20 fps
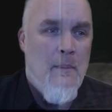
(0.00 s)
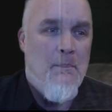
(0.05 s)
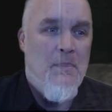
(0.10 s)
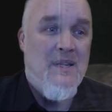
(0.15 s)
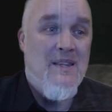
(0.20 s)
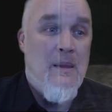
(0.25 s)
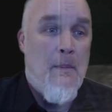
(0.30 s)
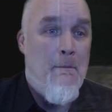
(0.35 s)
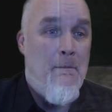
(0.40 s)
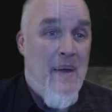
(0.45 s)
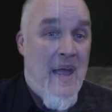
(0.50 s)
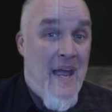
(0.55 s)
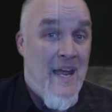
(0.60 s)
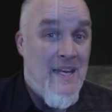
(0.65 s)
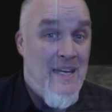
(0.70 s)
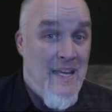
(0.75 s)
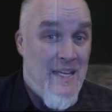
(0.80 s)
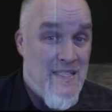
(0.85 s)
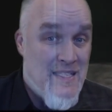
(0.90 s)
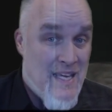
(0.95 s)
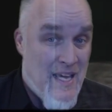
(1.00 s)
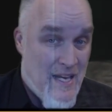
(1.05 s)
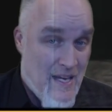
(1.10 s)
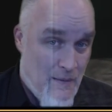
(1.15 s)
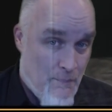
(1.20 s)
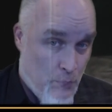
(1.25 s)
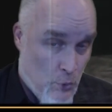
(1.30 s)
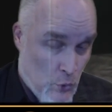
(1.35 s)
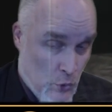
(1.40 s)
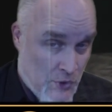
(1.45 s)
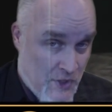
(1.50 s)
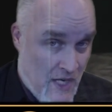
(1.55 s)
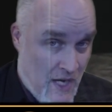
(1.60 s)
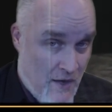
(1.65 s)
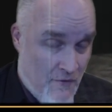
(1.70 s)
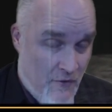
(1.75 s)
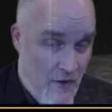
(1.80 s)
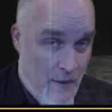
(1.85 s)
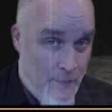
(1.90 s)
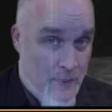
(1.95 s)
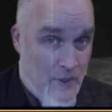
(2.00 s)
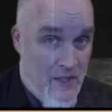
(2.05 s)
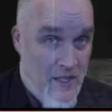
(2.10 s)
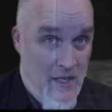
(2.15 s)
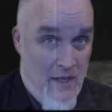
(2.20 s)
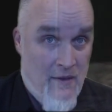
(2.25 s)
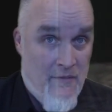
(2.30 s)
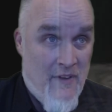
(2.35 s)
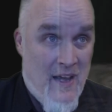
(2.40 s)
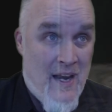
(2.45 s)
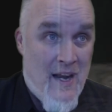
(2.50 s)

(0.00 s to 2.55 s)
But the Band-Aid's getting pulled off, I believe.